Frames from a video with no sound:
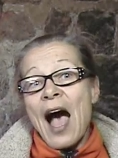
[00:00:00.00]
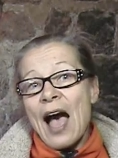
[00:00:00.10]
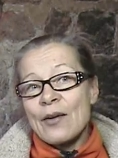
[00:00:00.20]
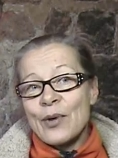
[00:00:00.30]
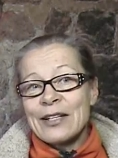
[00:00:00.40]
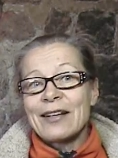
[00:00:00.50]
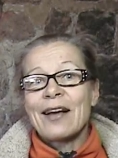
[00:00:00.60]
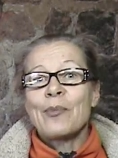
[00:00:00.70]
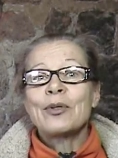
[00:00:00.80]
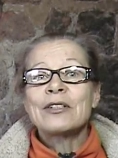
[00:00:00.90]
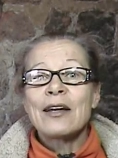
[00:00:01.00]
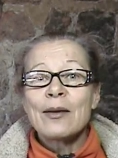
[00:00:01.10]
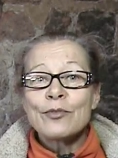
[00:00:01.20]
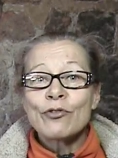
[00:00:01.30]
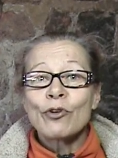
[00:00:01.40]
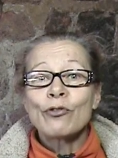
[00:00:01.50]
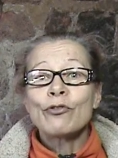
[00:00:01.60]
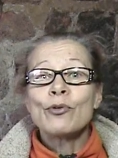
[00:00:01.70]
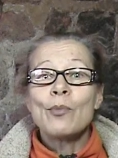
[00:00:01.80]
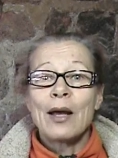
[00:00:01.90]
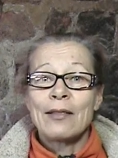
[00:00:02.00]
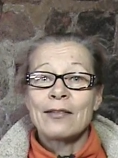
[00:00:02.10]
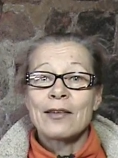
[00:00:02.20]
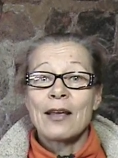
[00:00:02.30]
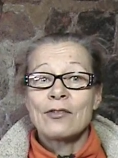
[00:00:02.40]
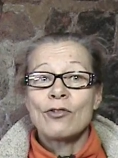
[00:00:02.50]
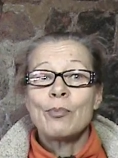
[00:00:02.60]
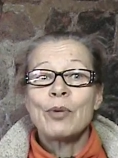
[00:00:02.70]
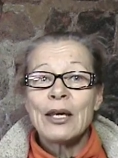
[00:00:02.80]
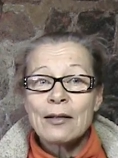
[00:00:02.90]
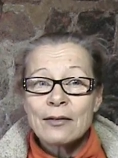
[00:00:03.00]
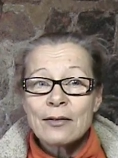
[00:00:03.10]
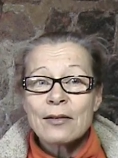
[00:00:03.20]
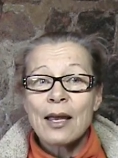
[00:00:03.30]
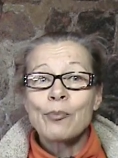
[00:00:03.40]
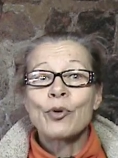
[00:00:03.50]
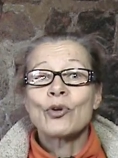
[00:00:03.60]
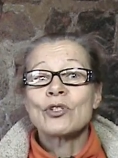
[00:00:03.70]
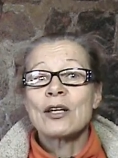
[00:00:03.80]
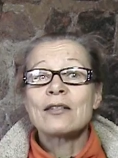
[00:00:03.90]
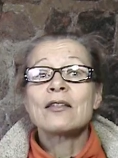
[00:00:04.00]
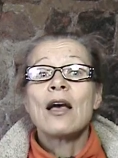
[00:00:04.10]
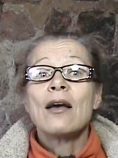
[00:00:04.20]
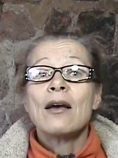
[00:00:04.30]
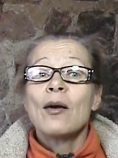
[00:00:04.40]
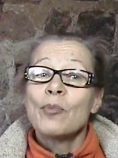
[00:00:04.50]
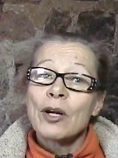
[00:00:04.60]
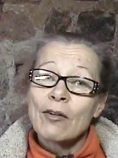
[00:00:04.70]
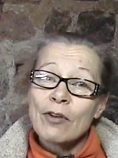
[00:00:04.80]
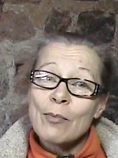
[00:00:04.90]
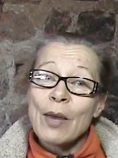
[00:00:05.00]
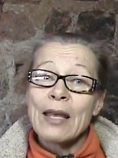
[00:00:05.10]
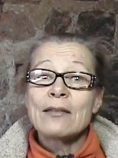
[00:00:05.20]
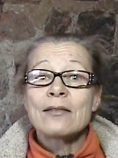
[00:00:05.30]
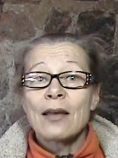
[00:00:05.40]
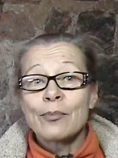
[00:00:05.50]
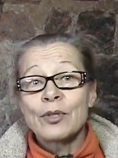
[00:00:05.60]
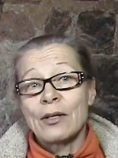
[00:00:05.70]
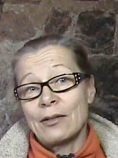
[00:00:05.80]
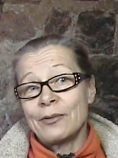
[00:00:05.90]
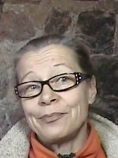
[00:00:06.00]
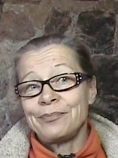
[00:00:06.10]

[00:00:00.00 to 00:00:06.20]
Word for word: I went a couple times for a few months and repeated the same process, but I remained skeptical.